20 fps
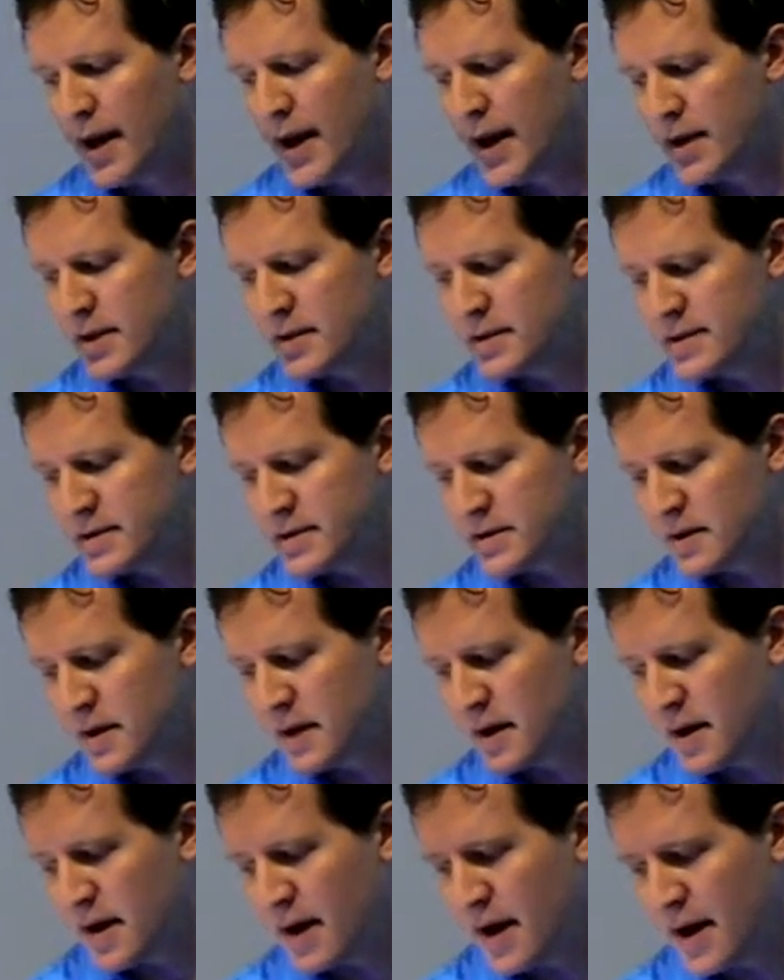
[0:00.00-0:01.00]
And
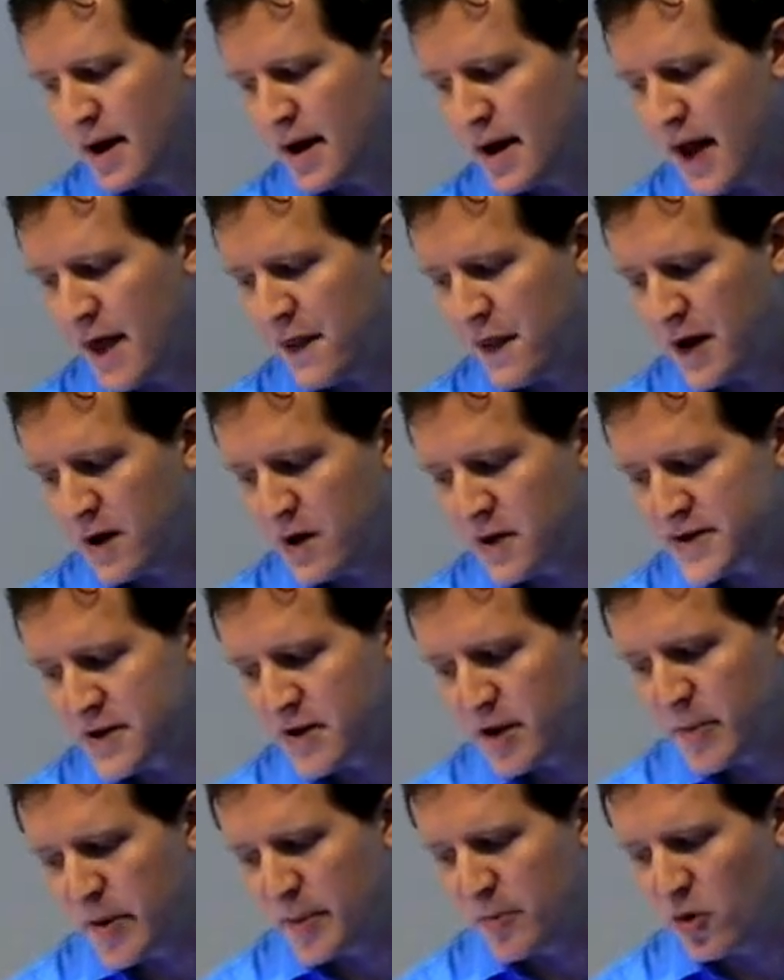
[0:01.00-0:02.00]
uh, I think
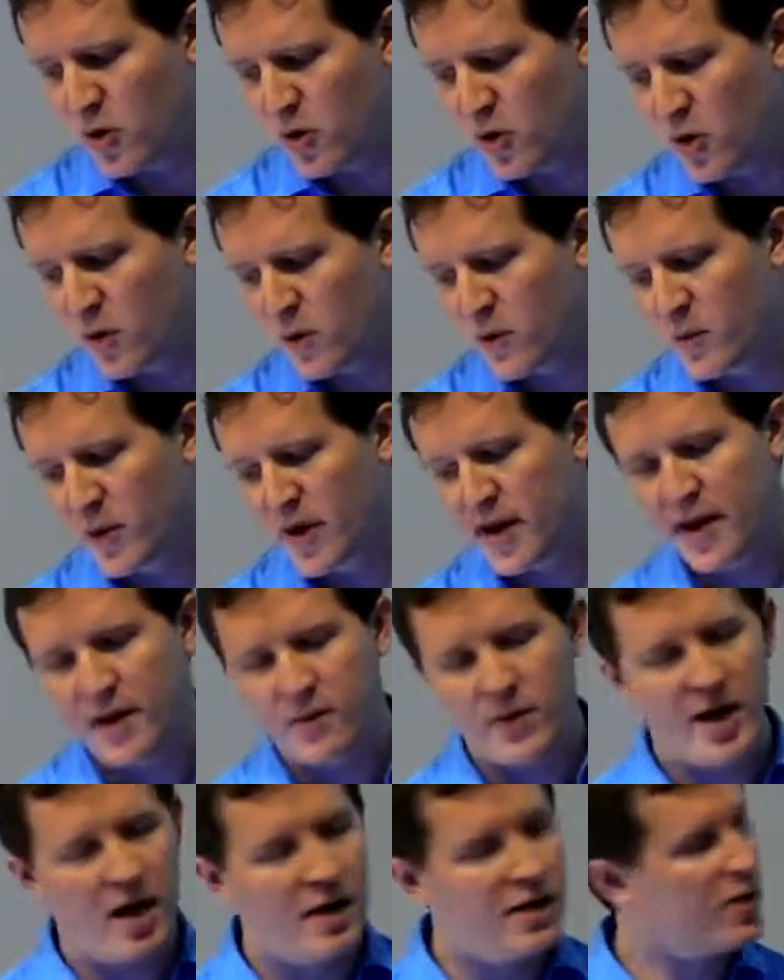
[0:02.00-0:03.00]
also that people, we,
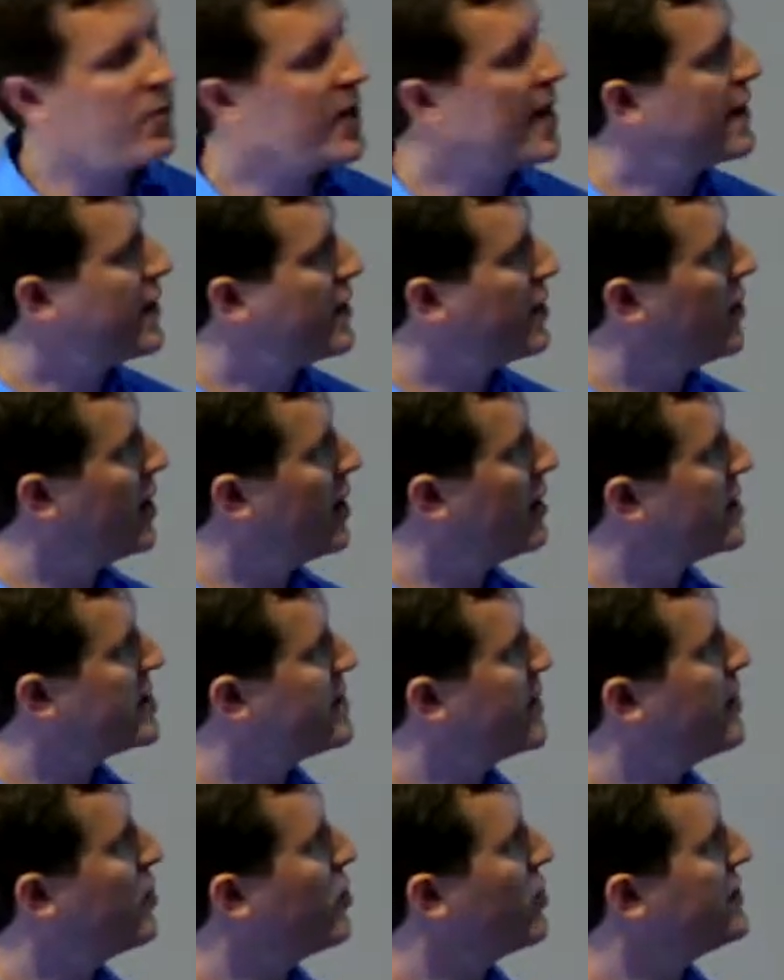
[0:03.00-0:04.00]
we underrate the degree to
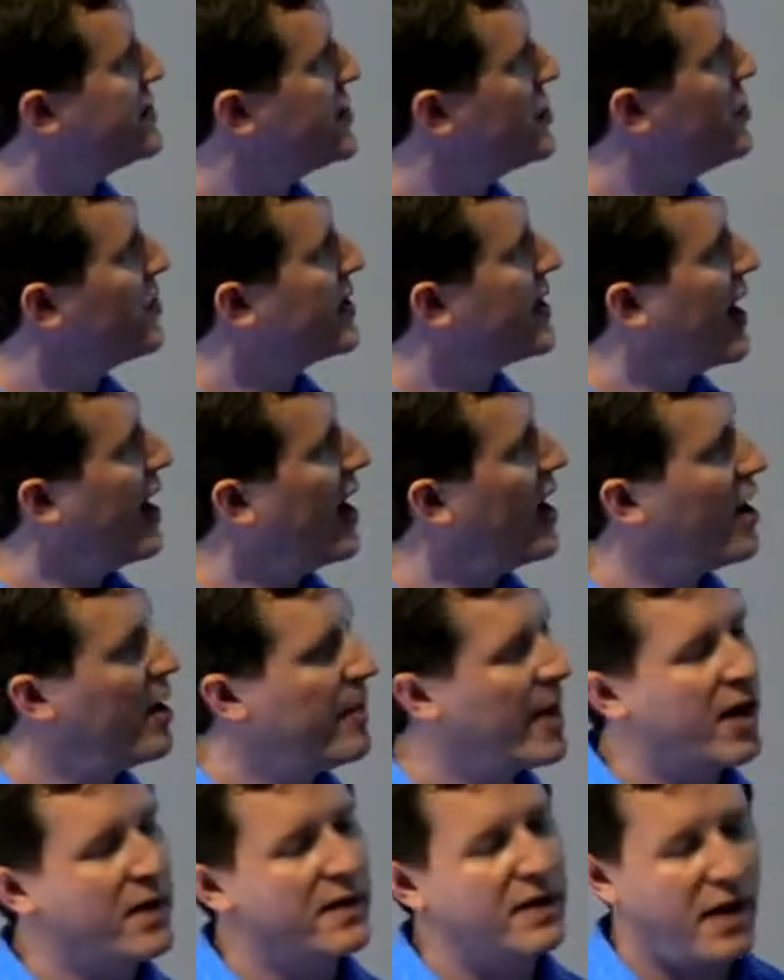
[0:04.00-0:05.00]
which people do care
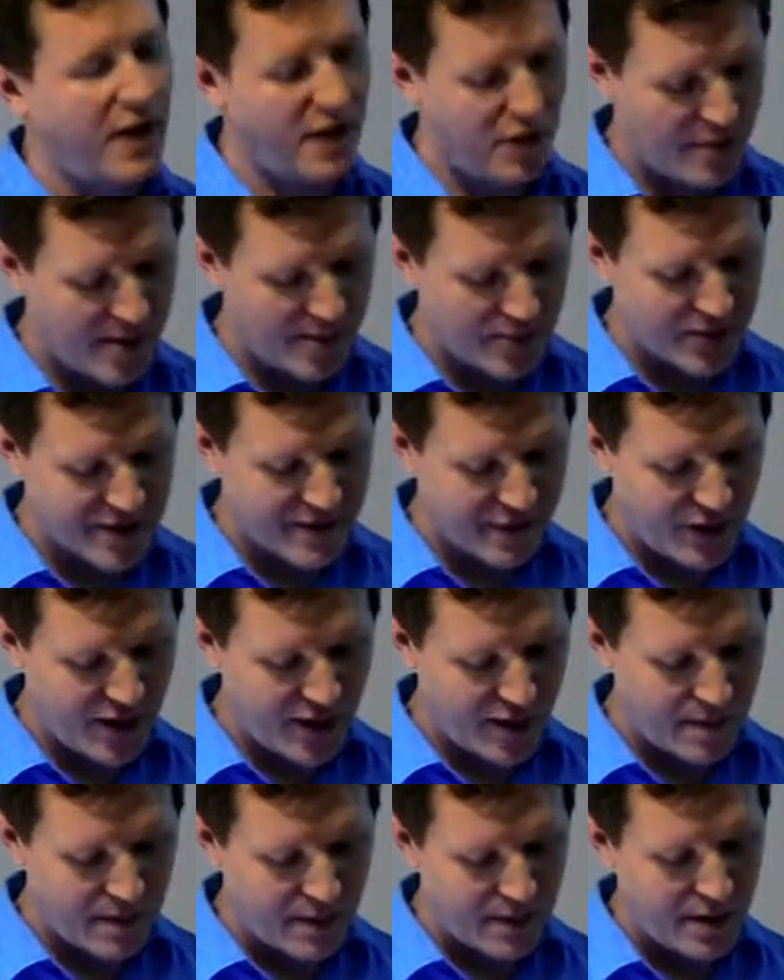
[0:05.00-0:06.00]
about other people's
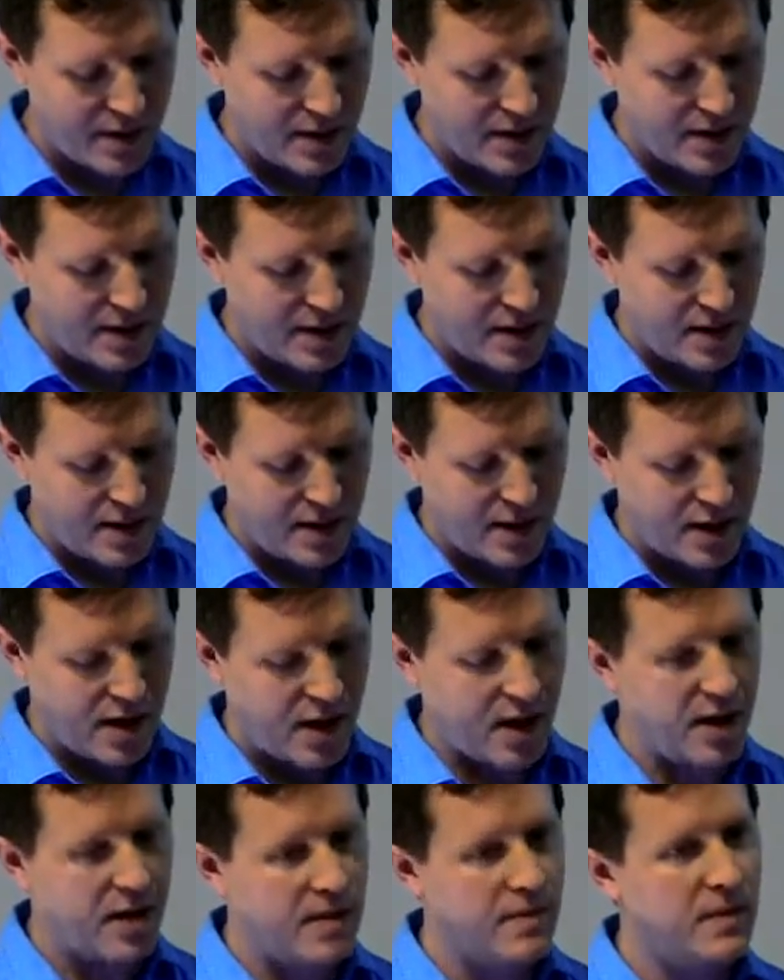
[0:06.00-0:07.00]
freedom.
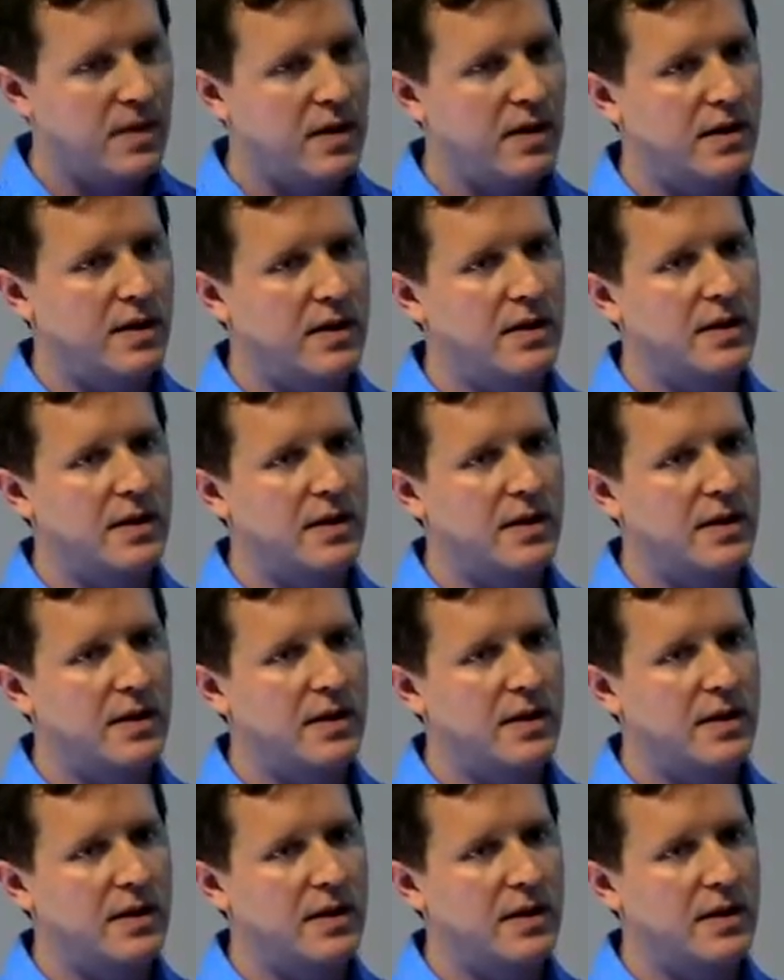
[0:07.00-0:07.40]
Um,